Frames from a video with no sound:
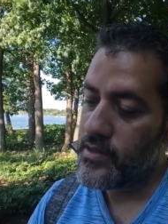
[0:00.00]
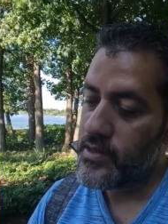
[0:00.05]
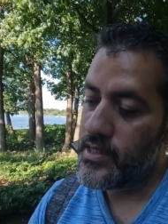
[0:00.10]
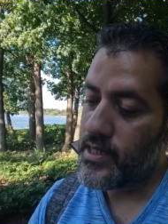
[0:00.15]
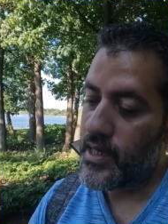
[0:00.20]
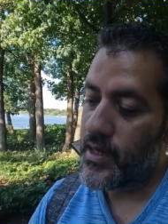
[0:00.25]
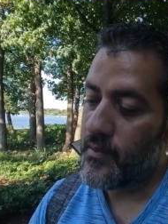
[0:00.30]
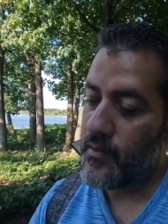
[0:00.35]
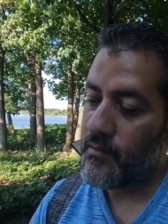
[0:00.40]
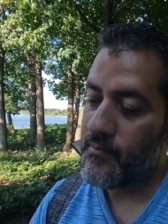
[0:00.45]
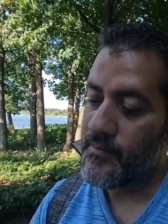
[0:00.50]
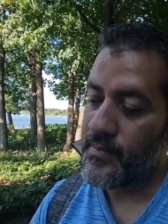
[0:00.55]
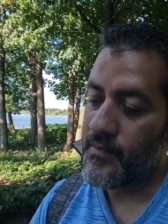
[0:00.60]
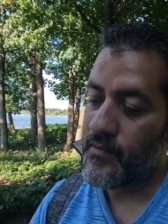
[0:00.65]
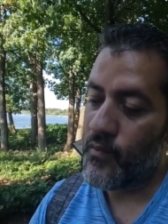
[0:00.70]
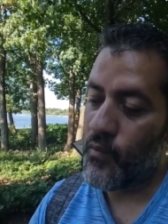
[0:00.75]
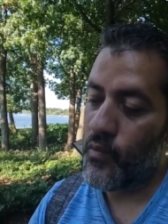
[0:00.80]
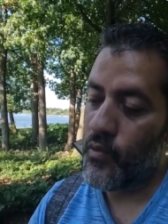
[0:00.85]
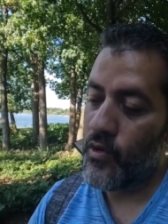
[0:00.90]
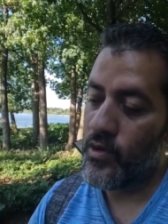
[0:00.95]
Yeah,
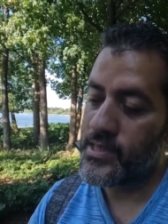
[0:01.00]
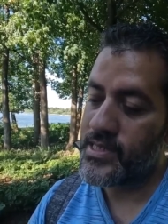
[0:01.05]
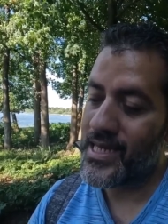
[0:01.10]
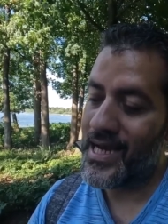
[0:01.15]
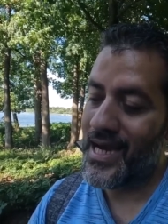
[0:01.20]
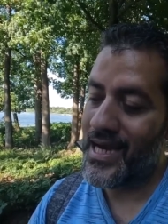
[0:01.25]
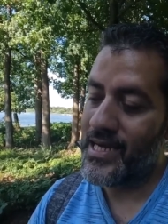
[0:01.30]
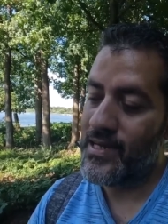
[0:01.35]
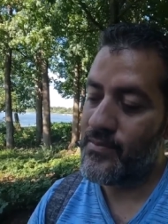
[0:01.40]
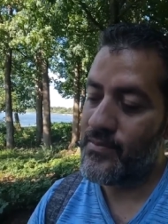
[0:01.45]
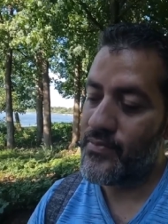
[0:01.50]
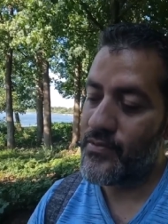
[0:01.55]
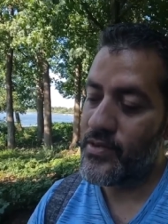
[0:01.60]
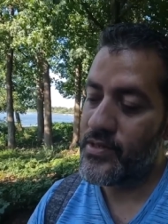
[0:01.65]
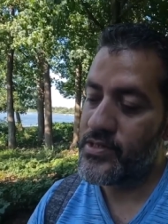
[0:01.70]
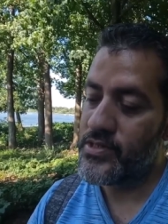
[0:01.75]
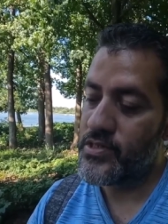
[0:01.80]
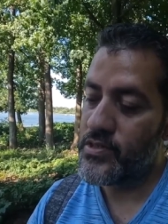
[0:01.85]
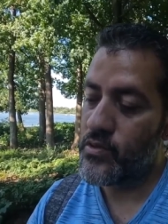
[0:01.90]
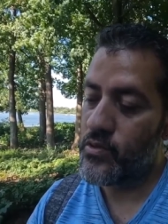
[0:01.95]
Wards Island
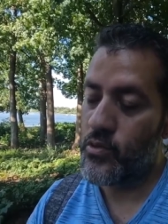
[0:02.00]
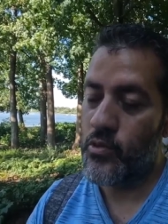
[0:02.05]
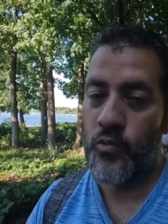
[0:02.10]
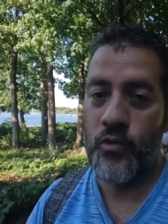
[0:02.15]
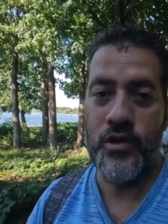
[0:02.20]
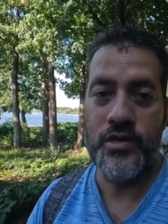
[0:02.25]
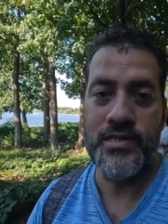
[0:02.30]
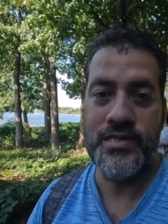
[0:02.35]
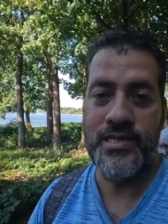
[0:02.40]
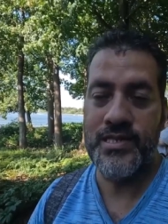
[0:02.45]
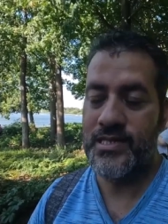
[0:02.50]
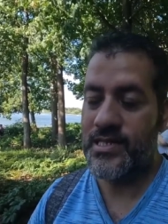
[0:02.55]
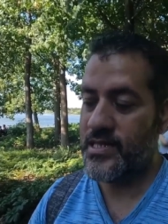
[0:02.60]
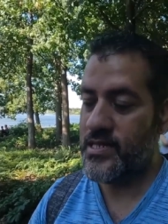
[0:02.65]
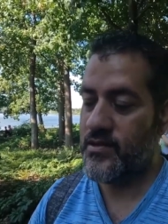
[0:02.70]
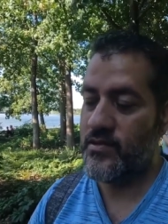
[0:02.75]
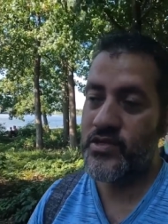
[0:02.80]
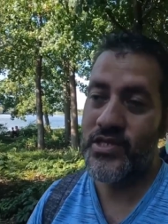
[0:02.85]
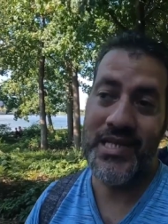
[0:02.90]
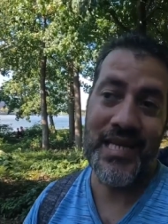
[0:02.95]
Bridge. You could cross
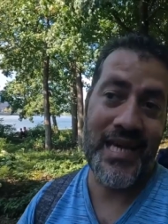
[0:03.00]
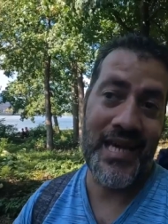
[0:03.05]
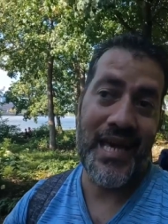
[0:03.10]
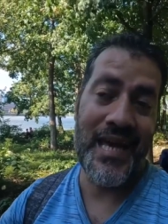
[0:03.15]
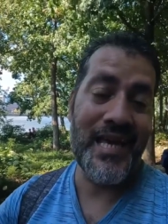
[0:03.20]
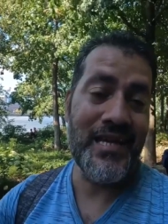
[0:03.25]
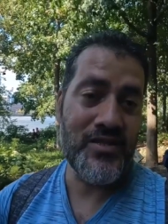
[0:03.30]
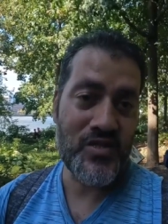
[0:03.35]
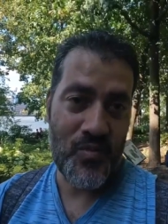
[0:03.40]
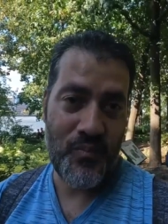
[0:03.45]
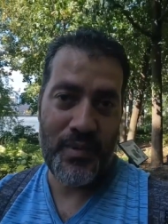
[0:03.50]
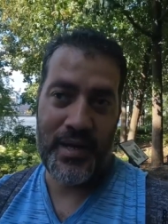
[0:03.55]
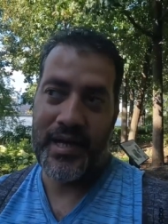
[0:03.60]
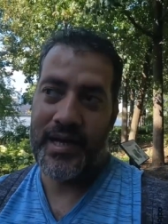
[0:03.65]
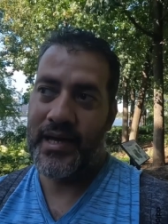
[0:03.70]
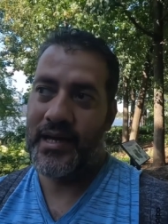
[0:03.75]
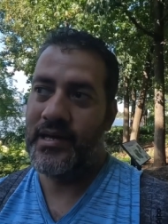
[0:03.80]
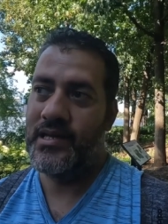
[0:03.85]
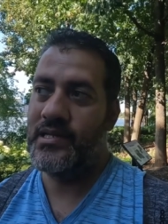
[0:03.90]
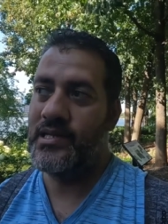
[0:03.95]
here to get into
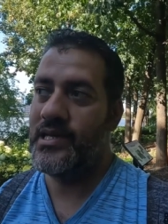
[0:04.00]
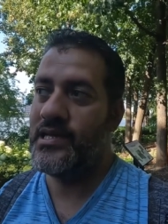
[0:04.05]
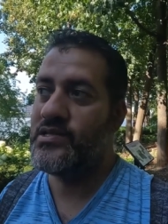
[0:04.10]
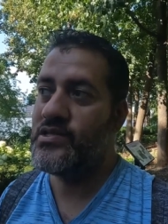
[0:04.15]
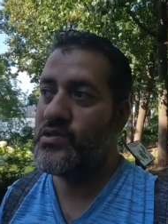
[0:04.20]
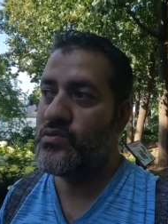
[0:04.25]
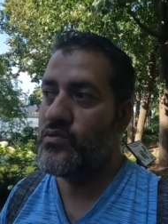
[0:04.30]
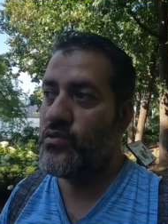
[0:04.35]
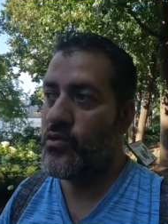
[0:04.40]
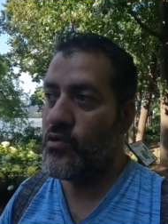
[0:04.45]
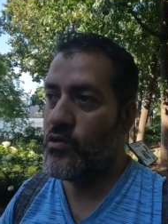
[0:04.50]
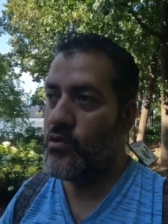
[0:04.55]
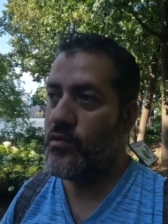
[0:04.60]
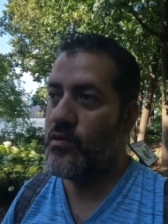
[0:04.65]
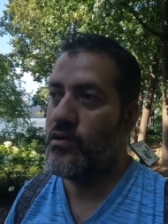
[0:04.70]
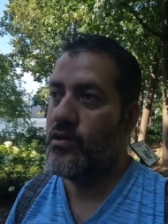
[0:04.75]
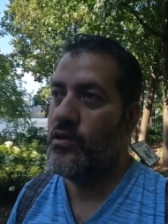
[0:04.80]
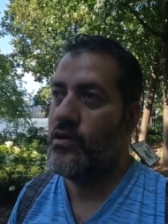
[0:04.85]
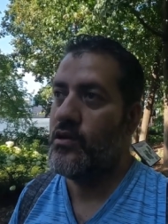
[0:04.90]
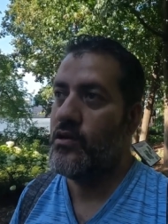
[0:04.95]
Manhattan, into
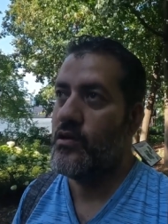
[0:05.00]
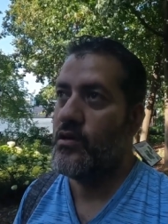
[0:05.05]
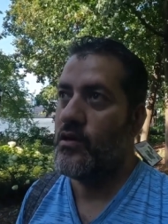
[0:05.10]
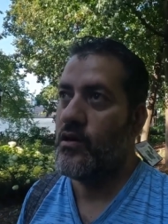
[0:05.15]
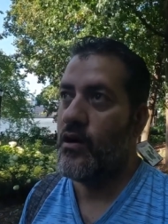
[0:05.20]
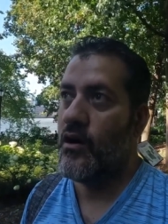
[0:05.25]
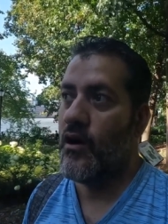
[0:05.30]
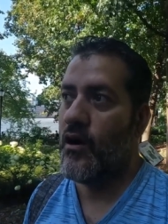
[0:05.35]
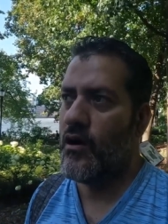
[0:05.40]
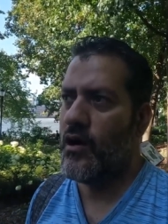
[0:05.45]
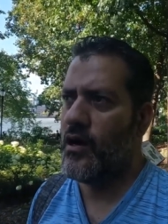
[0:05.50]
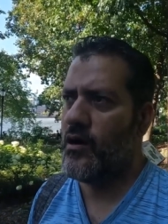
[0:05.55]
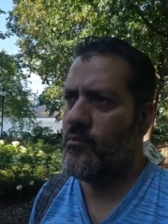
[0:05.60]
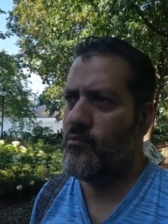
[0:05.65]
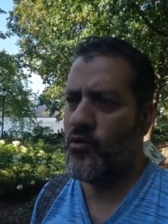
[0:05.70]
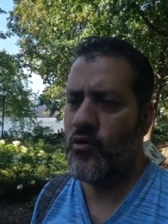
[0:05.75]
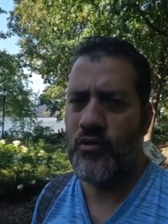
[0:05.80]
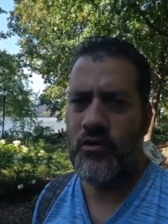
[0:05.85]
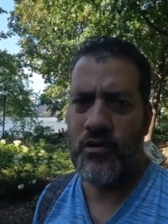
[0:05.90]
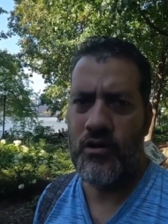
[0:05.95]
Lower,
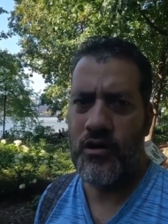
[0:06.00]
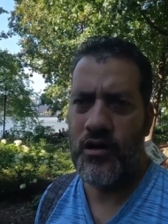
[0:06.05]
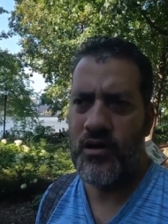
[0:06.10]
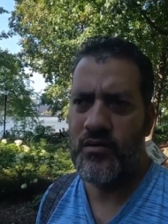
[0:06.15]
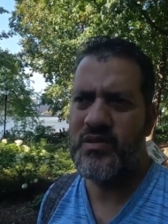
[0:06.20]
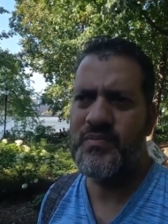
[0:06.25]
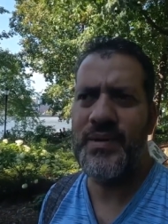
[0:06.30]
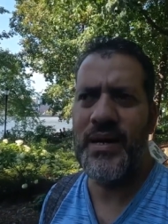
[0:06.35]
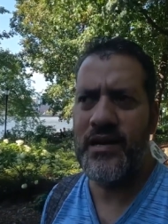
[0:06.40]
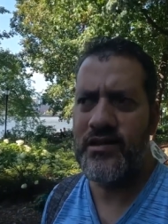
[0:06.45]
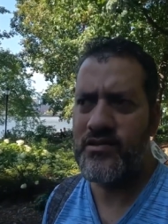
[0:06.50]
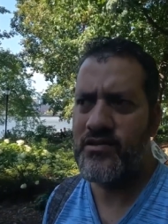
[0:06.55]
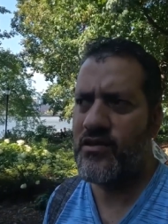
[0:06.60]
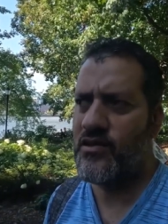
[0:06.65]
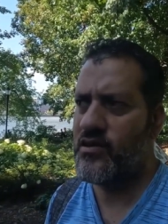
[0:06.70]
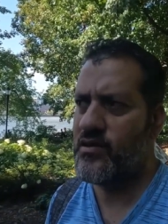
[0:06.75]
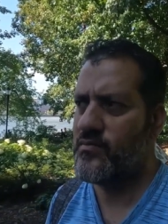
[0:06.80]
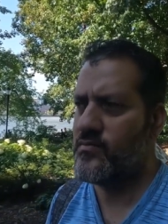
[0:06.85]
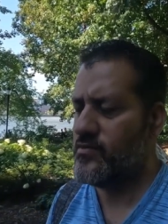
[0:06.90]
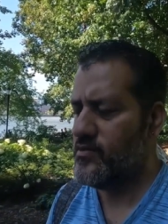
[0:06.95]
um, Lower Harlem, Spanish
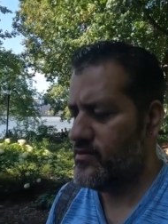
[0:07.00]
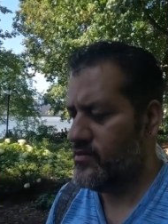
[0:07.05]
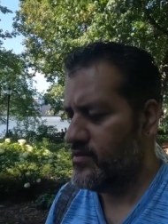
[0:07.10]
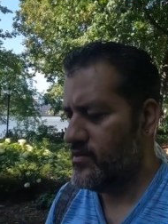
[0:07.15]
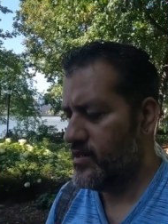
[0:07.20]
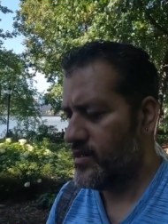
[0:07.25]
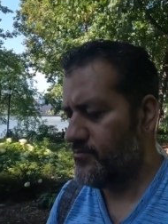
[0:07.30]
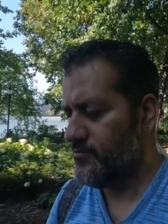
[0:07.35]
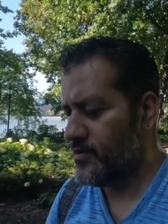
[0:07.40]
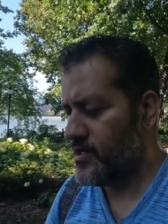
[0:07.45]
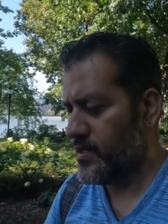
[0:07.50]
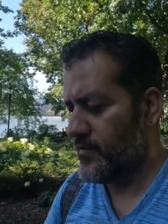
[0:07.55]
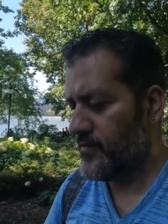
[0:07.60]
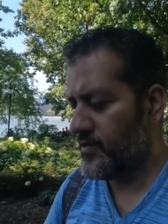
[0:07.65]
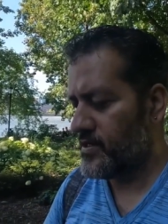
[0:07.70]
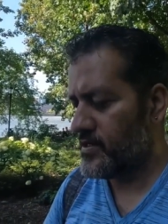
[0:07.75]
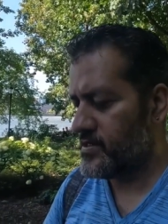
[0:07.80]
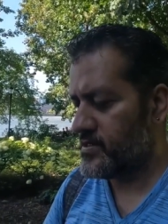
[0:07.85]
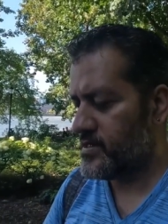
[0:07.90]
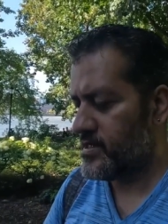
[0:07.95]
Harlem, I believe
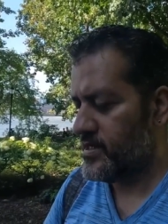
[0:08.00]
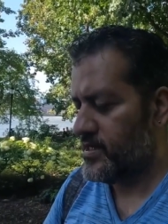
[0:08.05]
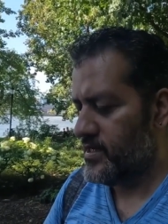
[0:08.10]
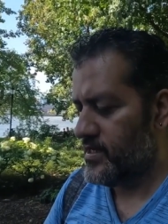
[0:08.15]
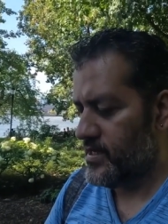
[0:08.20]
it is.